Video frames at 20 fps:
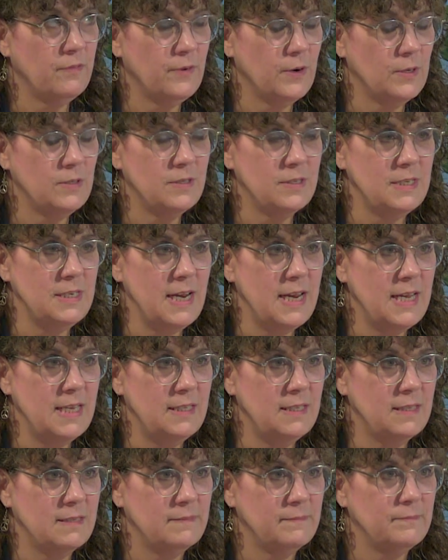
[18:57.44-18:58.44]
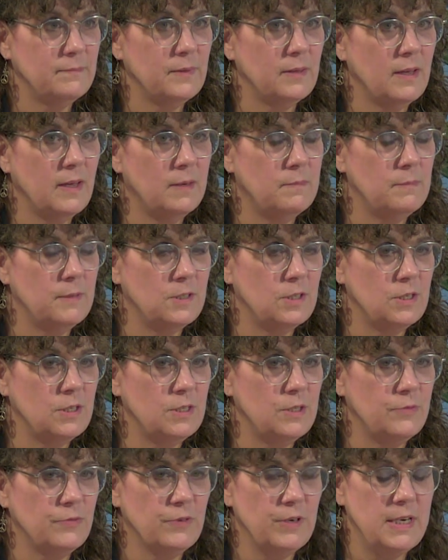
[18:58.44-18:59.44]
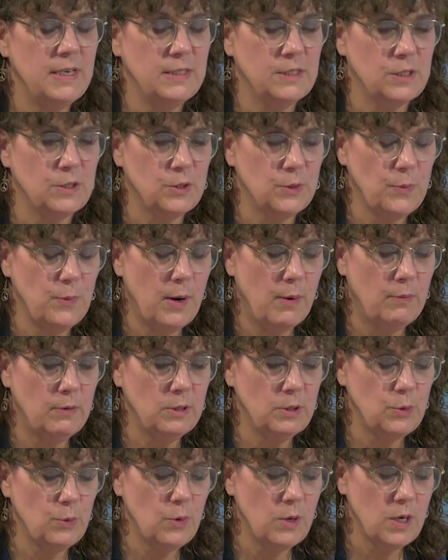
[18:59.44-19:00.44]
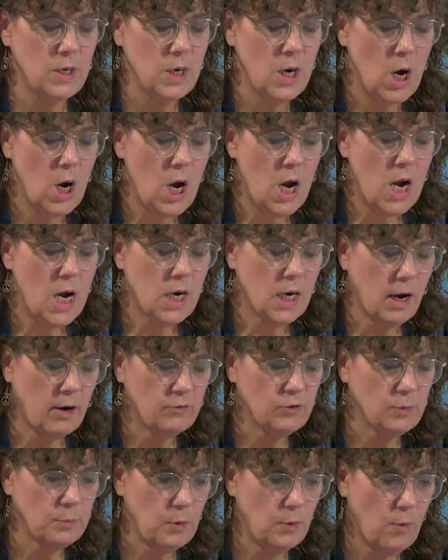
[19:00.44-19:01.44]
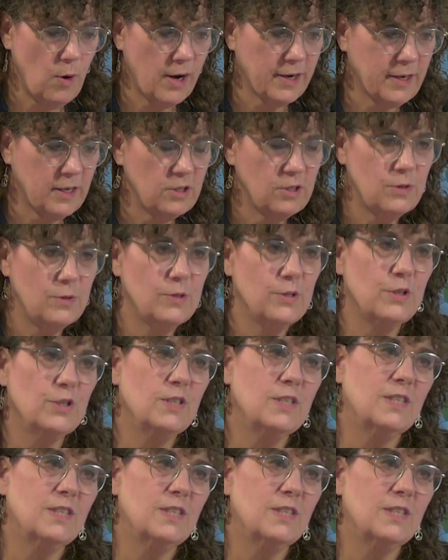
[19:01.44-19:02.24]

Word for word: that? 1st and 8th. Admission is free. It's a two-hour tour. Comfortable walking shoes are